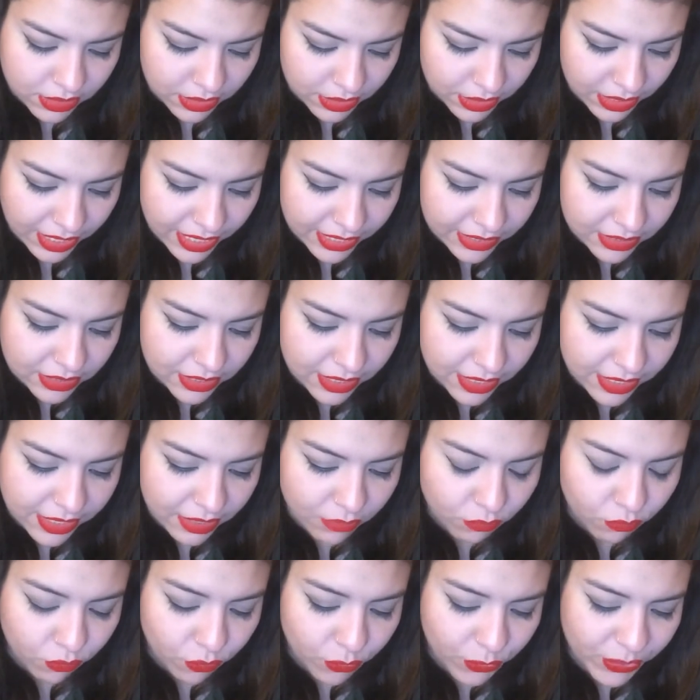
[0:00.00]
on, it's like
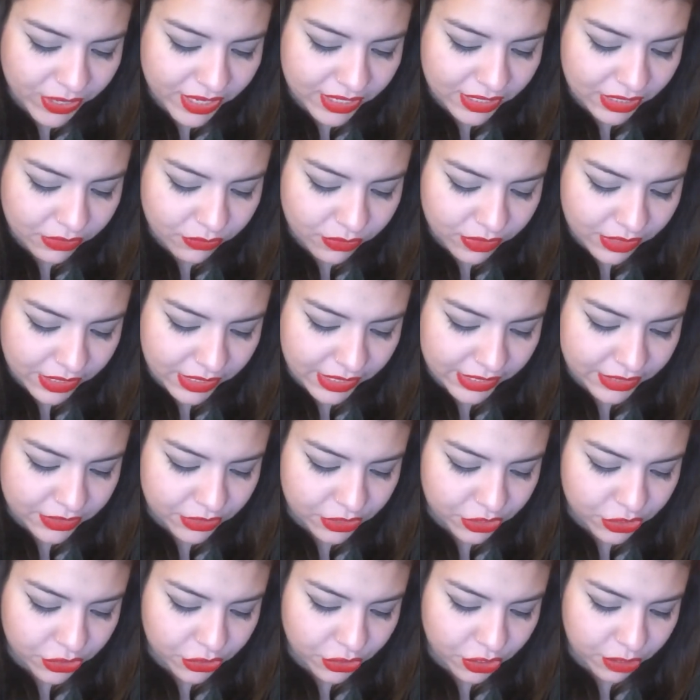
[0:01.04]
really, really like
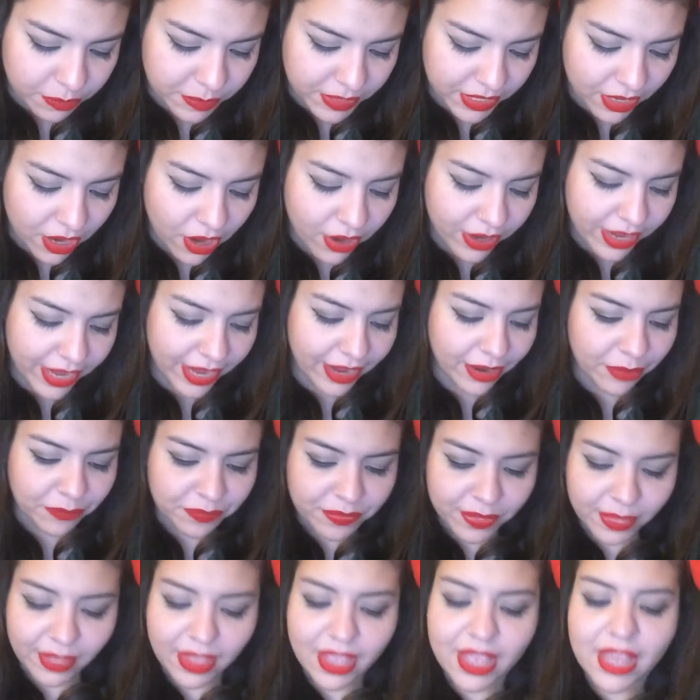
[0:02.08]
disturbing. Okay,
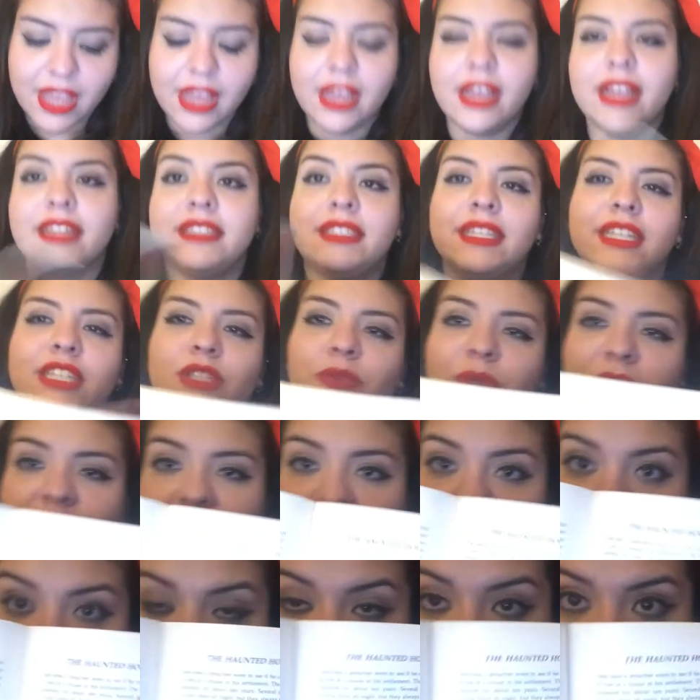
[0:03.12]
it's this one.